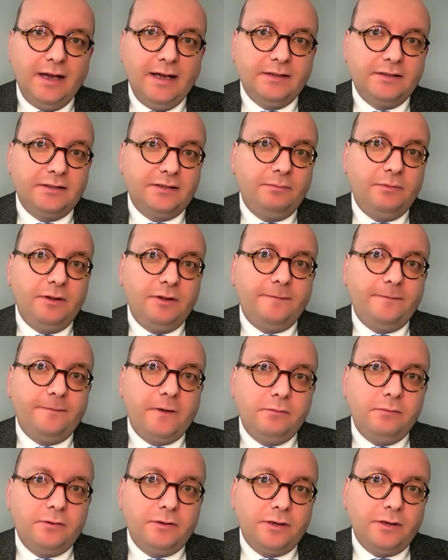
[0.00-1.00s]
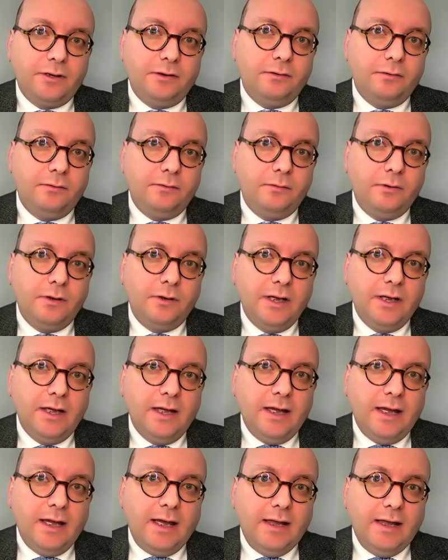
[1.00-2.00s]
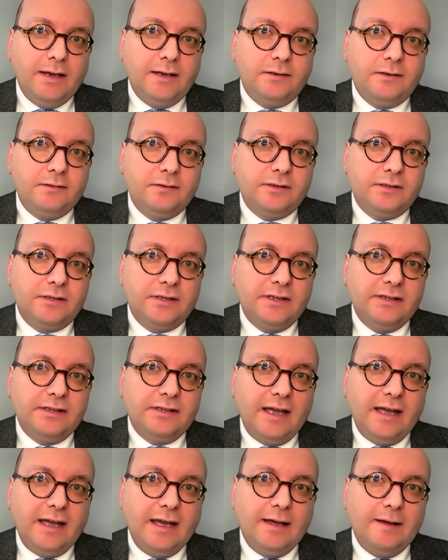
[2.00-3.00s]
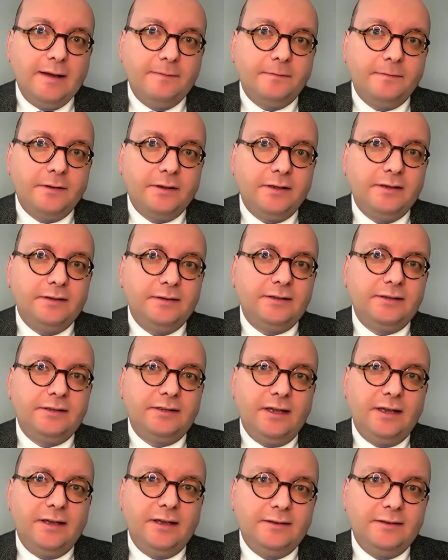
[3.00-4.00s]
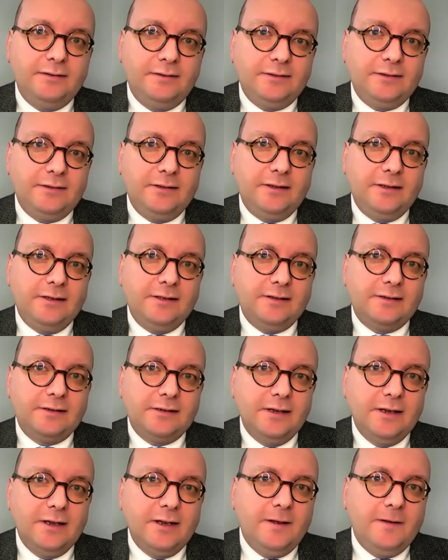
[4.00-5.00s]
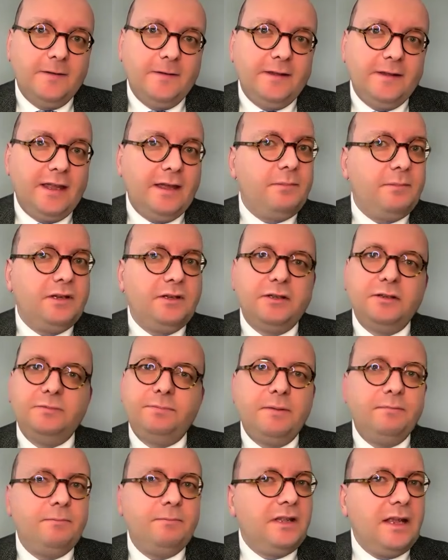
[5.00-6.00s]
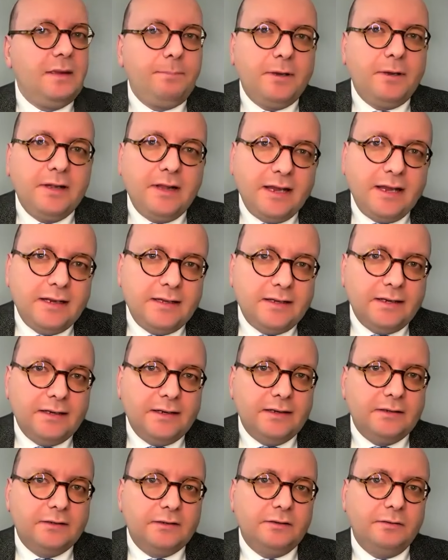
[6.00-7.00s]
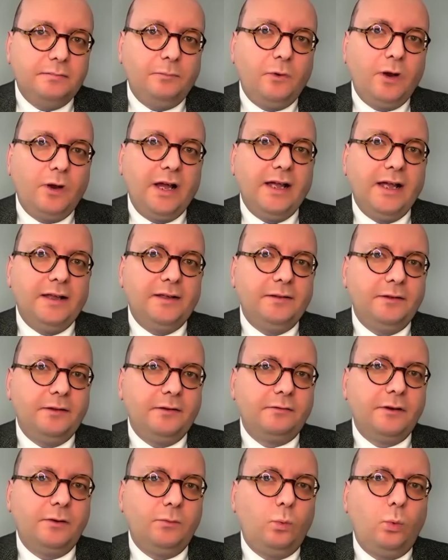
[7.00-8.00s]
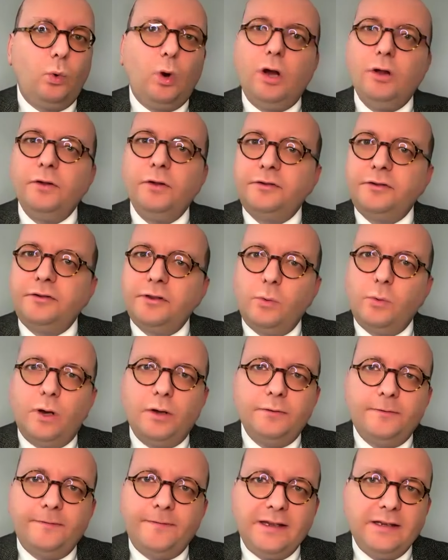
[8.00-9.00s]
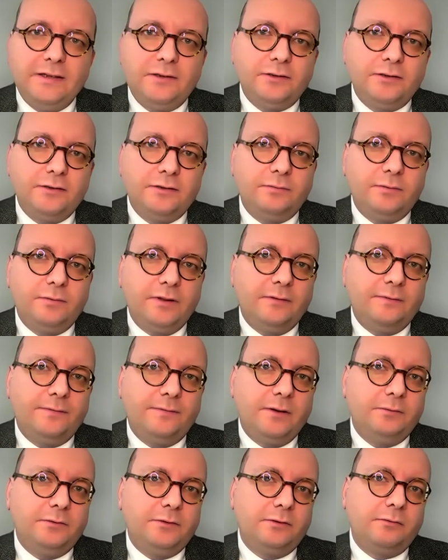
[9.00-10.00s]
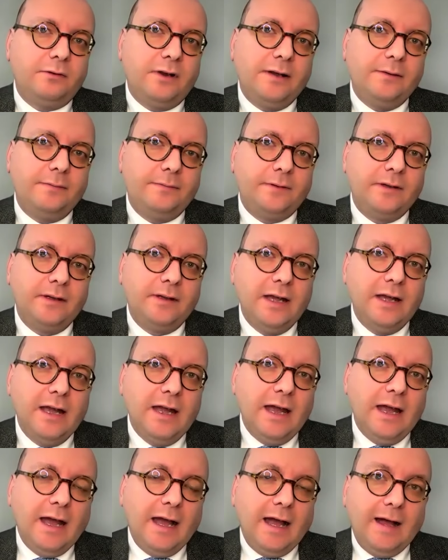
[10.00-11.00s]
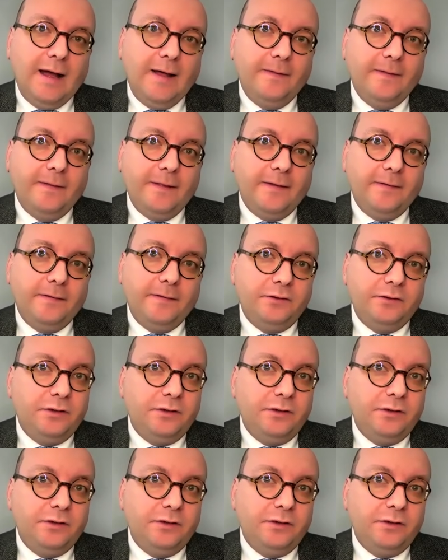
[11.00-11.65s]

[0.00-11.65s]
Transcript: uh, some of the photo agencies have concerns that the image has been manipulated in some way, and there are one or two odd features with the photograph, and that the